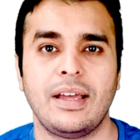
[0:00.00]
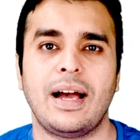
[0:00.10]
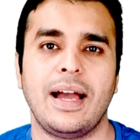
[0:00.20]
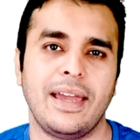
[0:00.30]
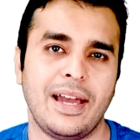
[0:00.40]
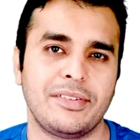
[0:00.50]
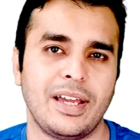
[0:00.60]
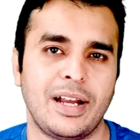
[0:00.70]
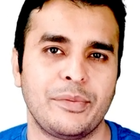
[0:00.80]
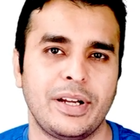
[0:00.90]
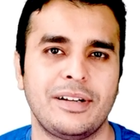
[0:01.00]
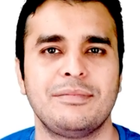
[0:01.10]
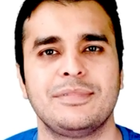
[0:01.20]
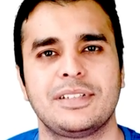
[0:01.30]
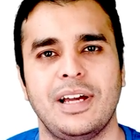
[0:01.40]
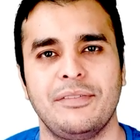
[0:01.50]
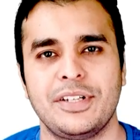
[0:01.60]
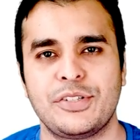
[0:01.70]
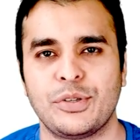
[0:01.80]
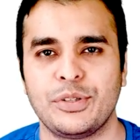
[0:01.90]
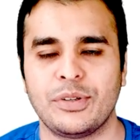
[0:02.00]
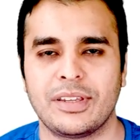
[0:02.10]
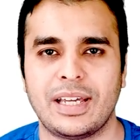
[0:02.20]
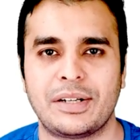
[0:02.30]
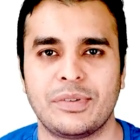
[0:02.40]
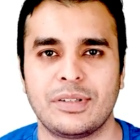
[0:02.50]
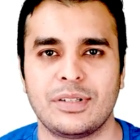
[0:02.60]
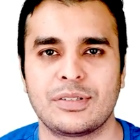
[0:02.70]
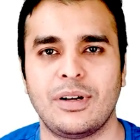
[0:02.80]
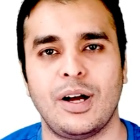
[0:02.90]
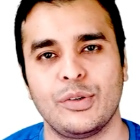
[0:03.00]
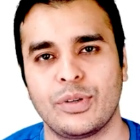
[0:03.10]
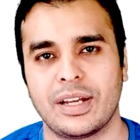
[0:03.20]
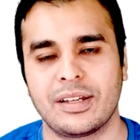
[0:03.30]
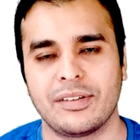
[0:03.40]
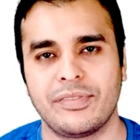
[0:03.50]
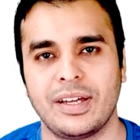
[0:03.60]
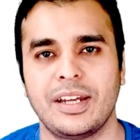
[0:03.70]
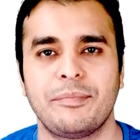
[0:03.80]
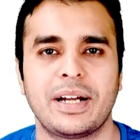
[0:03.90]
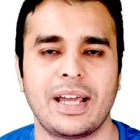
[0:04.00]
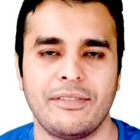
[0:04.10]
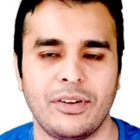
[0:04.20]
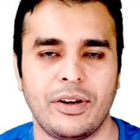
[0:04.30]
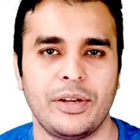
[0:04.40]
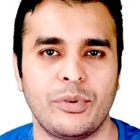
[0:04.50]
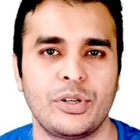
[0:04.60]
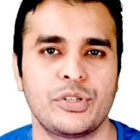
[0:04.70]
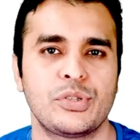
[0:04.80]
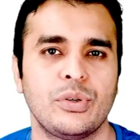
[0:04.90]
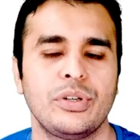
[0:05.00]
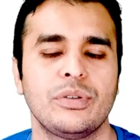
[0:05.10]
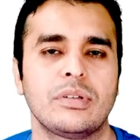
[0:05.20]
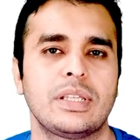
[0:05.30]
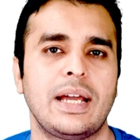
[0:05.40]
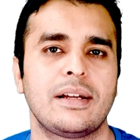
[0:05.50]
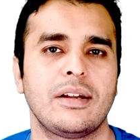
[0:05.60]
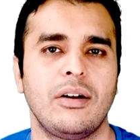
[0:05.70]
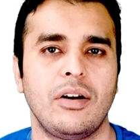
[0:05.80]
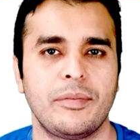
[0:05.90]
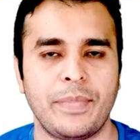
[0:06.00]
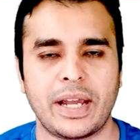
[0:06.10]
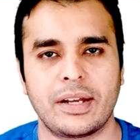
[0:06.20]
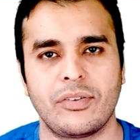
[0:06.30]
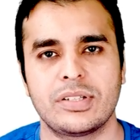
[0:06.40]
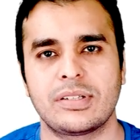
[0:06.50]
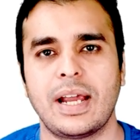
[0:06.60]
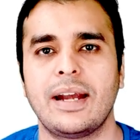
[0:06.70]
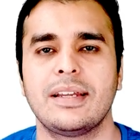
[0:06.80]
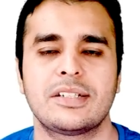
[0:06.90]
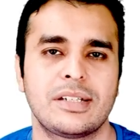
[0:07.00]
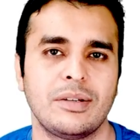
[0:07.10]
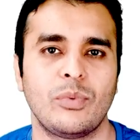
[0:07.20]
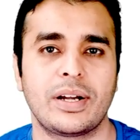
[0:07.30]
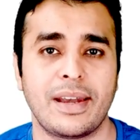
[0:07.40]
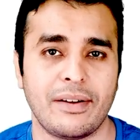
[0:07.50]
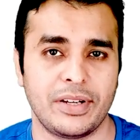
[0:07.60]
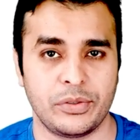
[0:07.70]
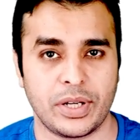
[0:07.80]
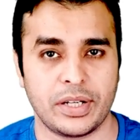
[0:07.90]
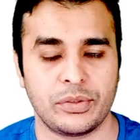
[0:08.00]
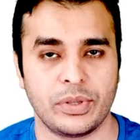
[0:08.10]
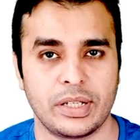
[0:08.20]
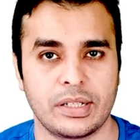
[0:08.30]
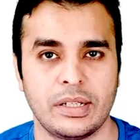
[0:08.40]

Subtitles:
I have the hardware, so I will show you on that one also how you can configure it. But I want to show you that on packet tracer, at least till what level you can do it.